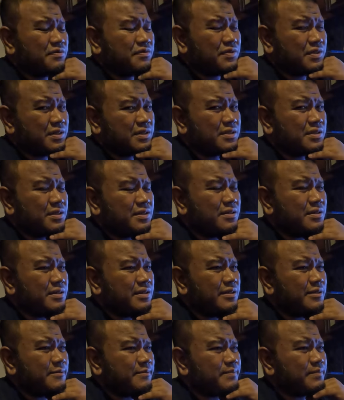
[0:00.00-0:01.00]
first,
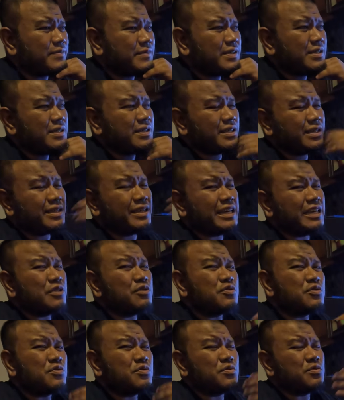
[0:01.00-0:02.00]
and get
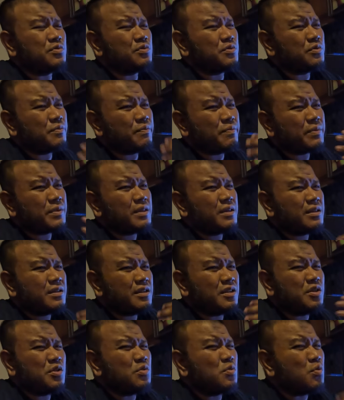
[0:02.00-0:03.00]
used to
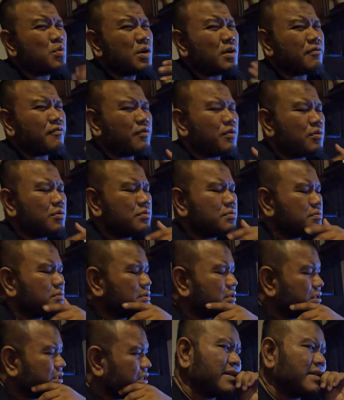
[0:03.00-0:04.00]
the new workflow.
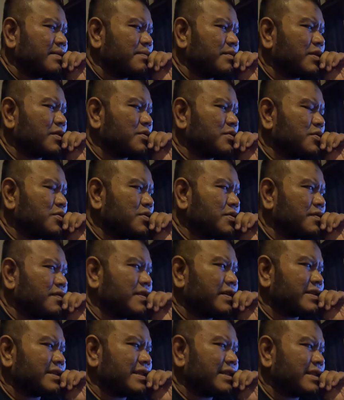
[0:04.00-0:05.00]
Not too sure
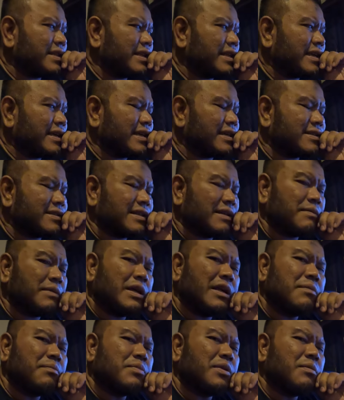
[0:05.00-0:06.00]
if there's anything else.
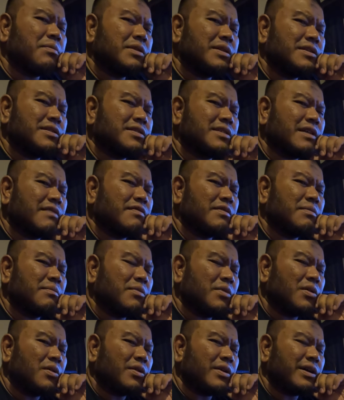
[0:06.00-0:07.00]
I'll probably discover
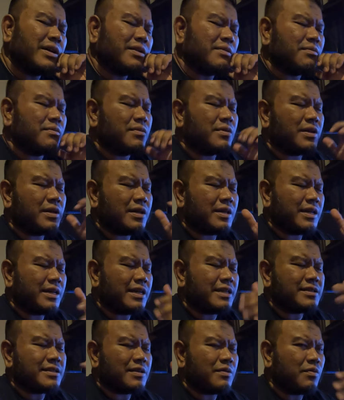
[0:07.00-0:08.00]
more
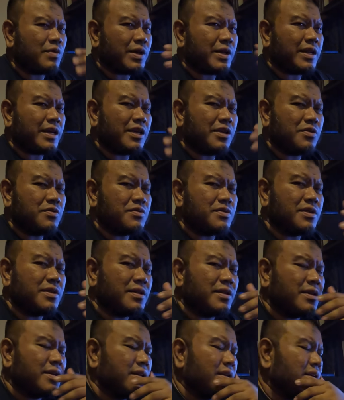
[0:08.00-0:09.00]
as and when I use
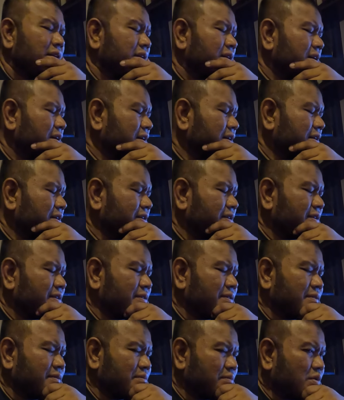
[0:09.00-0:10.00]
it
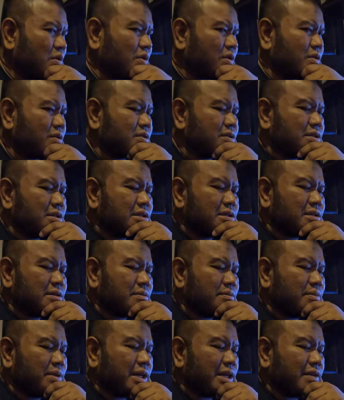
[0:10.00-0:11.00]
more,
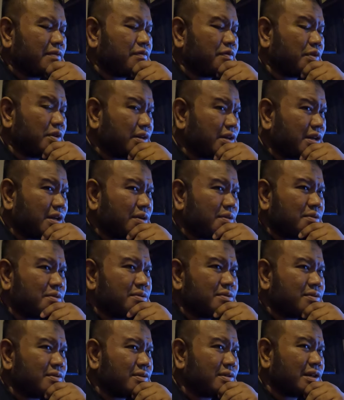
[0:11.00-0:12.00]
but for
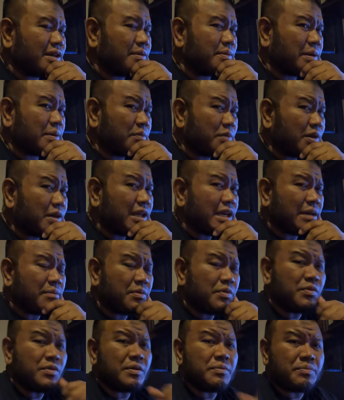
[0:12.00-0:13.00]
now I'm really
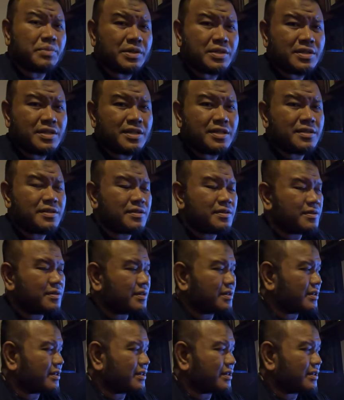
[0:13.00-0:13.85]
happy with the purchase.